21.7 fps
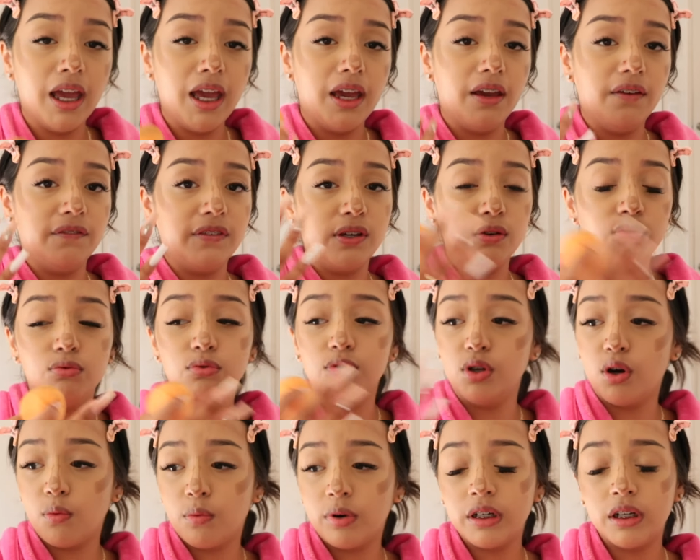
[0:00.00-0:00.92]
If you
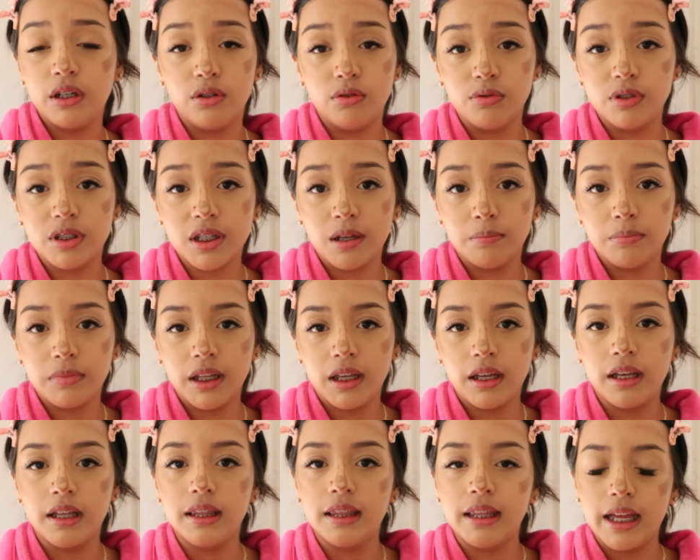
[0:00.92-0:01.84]
don't want to do
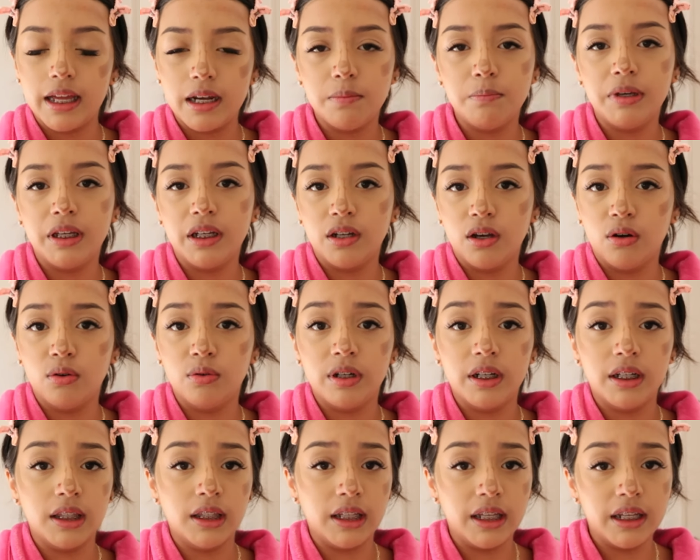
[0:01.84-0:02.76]
something, let it be
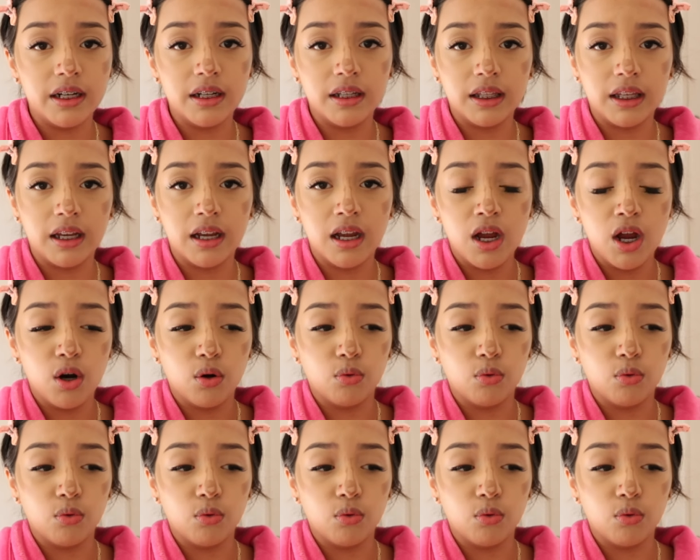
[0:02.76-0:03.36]
known, literally.